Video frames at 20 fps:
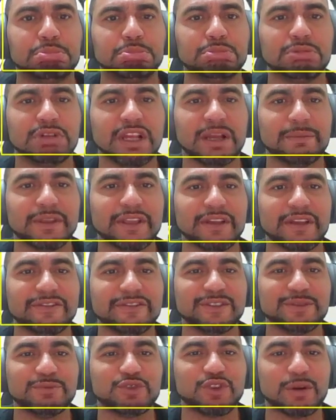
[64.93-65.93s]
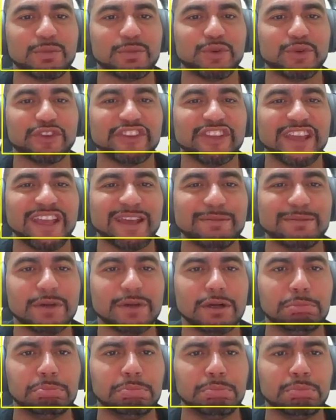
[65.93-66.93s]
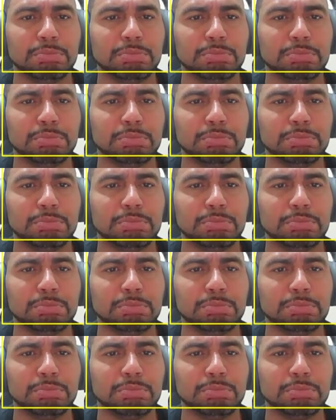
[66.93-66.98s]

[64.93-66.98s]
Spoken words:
Yep, that was some trouble with sad, but